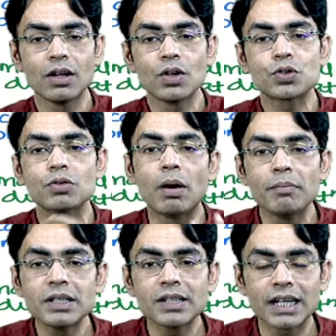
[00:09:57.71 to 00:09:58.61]
so
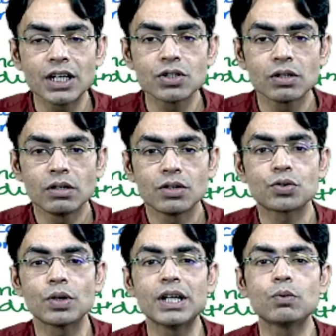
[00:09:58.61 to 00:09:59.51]
mummies are angel,
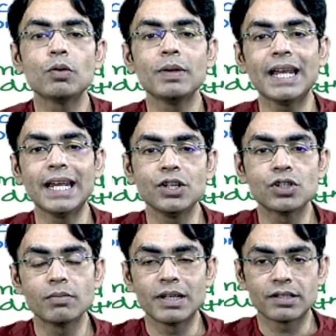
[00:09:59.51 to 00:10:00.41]
so it would be
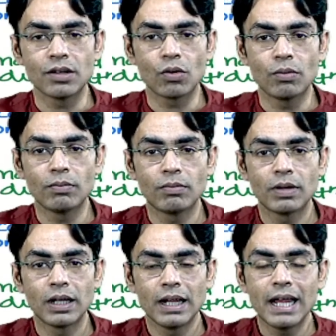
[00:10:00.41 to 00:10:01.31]
Angelman syndrome.
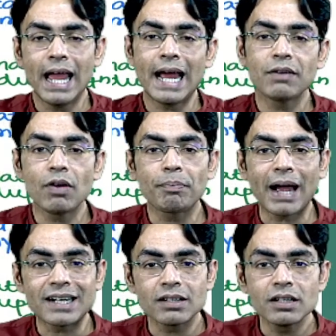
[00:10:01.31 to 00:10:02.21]
And if a
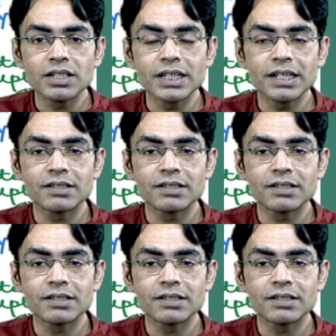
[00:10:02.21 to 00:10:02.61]
paternal gene is